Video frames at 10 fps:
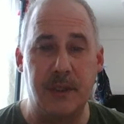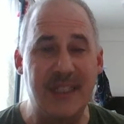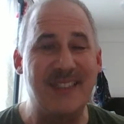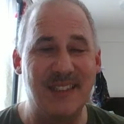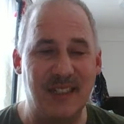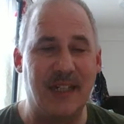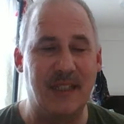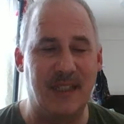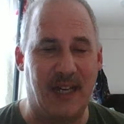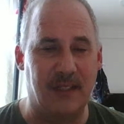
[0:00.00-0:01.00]
didn't like
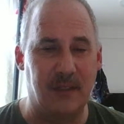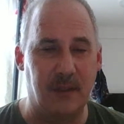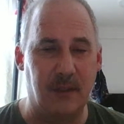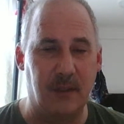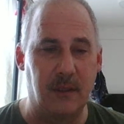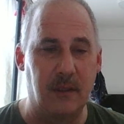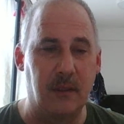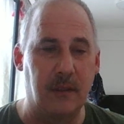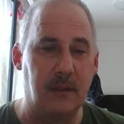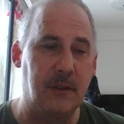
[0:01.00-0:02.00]
that.
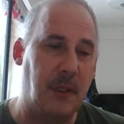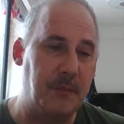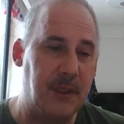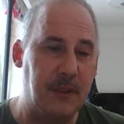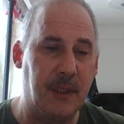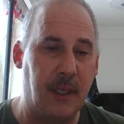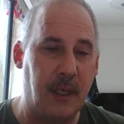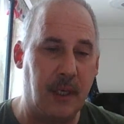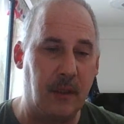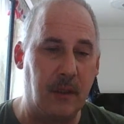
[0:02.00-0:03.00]
Some didn't
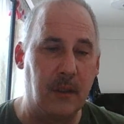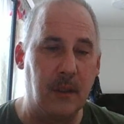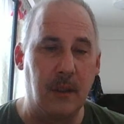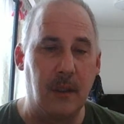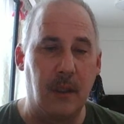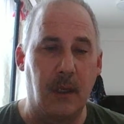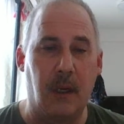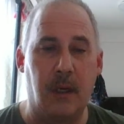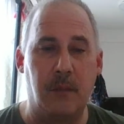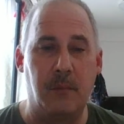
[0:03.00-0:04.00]
care.
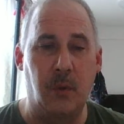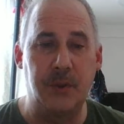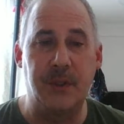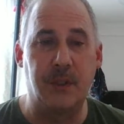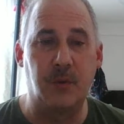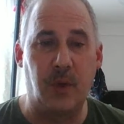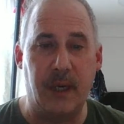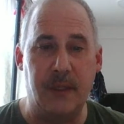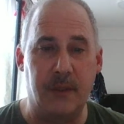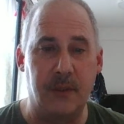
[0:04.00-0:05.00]
Most of the
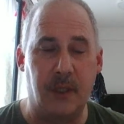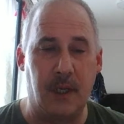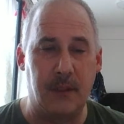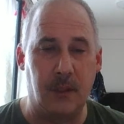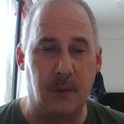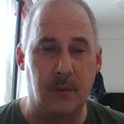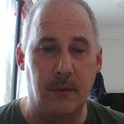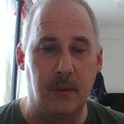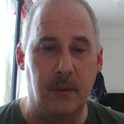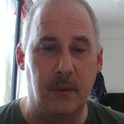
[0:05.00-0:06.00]
writers I know
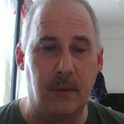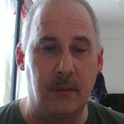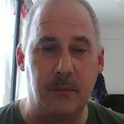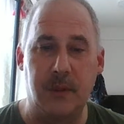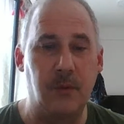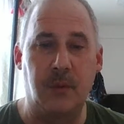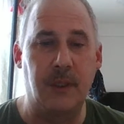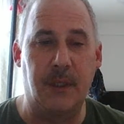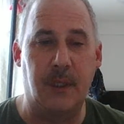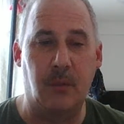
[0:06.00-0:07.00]
didn't
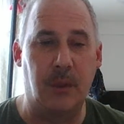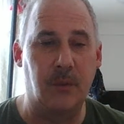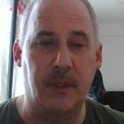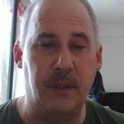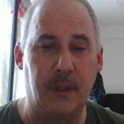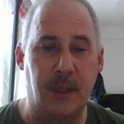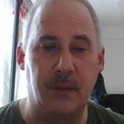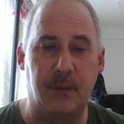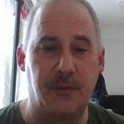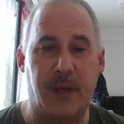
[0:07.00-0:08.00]
really care one way or the
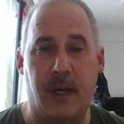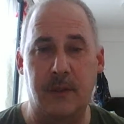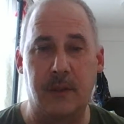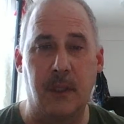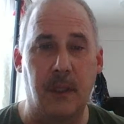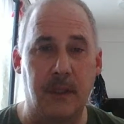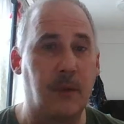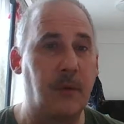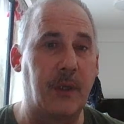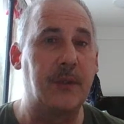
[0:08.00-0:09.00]
other. In fact, they
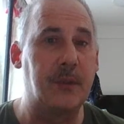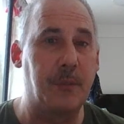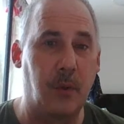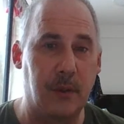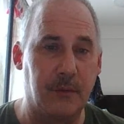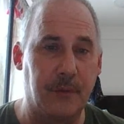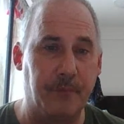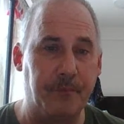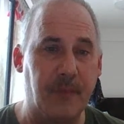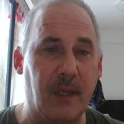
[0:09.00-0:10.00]
were very supportive.
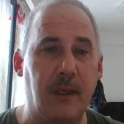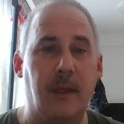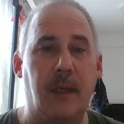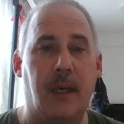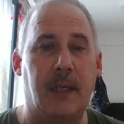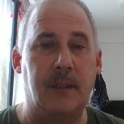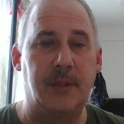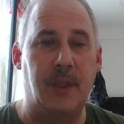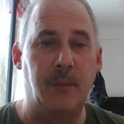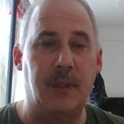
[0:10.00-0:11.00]
And the
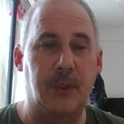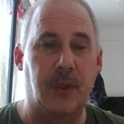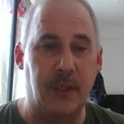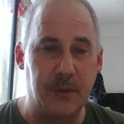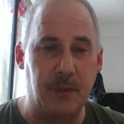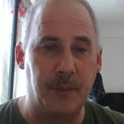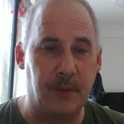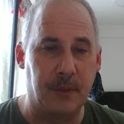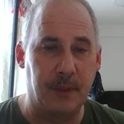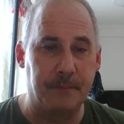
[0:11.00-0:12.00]
same with the trans
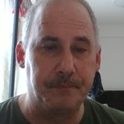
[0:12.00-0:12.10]
community.